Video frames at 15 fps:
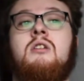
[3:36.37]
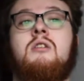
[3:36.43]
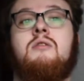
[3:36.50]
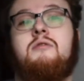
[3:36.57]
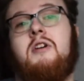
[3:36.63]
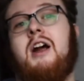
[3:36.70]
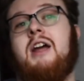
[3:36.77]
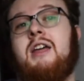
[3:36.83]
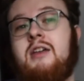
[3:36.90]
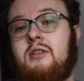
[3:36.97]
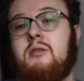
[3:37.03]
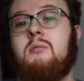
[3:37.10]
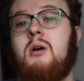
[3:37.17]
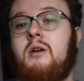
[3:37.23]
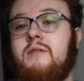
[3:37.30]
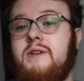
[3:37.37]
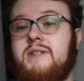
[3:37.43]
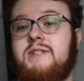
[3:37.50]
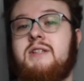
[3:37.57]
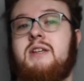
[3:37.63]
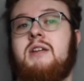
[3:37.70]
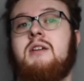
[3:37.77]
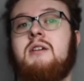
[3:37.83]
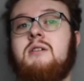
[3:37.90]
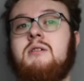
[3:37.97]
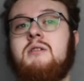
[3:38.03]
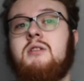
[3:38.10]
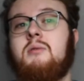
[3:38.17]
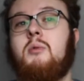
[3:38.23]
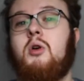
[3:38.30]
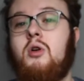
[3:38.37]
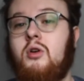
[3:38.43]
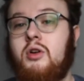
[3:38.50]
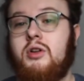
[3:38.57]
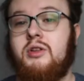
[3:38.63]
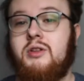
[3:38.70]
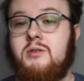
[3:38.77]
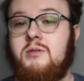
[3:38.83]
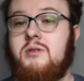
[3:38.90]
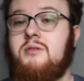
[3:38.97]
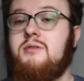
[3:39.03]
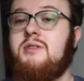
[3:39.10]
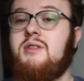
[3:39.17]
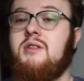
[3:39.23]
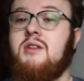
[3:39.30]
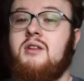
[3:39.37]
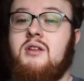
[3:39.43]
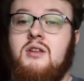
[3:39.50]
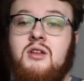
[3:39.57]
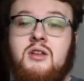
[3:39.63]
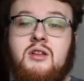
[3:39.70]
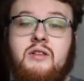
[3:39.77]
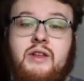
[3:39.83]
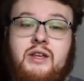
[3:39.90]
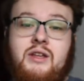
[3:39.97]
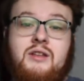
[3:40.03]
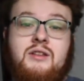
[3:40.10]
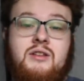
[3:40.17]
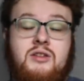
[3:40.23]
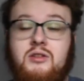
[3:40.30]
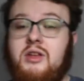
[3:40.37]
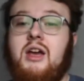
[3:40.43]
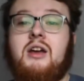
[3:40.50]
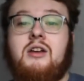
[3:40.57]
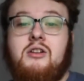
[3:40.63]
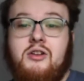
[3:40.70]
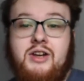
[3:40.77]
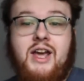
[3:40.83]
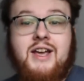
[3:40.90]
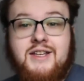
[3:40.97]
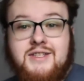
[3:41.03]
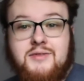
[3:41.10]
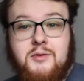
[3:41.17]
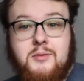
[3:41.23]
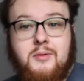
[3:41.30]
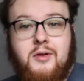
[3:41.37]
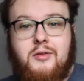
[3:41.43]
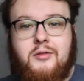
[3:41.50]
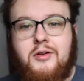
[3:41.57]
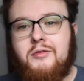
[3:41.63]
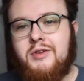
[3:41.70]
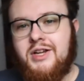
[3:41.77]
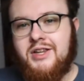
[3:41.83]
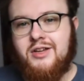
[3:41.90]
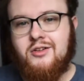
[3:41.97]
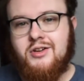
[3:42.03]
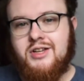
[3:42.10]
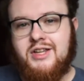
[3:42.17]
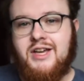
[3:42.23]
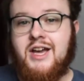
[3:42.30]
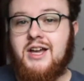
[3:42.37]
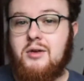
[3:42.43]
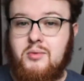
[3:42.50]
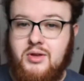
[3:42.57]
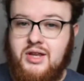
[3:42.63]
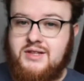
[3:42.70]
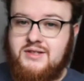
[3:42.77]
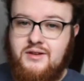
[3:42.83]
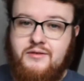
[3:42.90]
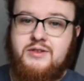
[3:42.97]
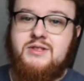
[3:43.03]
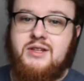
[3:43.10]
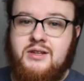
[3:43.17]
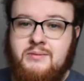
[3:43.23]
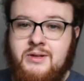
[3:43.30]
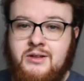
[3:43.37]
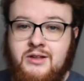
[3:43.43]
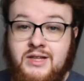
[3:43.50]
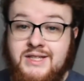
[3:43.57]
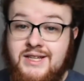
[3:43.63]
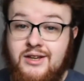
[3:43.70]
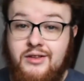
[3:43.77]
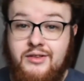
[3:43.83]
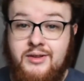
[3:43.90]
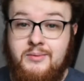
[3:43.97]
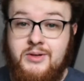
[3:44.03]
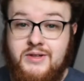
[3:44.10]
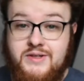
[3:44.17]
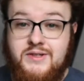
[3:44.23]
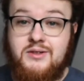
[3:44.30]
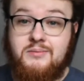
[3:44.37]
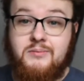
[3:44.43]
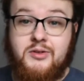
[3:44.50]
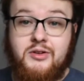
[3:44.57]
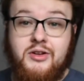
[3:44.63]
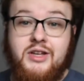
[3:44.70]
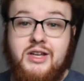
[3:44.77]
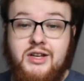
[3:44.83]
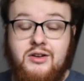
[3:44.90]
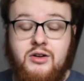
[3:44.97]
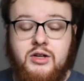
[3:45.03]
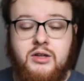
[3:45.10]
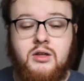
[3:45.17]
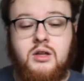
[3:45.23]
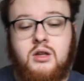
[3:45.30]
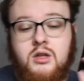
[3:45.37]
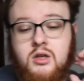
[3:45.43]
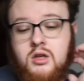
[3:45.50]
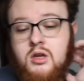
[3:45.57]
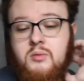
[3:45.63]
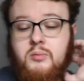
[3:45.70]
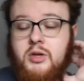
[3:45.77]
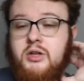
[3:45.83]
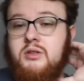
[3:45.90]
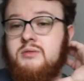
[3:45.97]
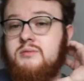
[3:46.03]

frying them, obviously, the more oil you use, like, you get good eggs from a really oily egg, it's obviously going to be a lot less healthy because you're cooking it in oil. But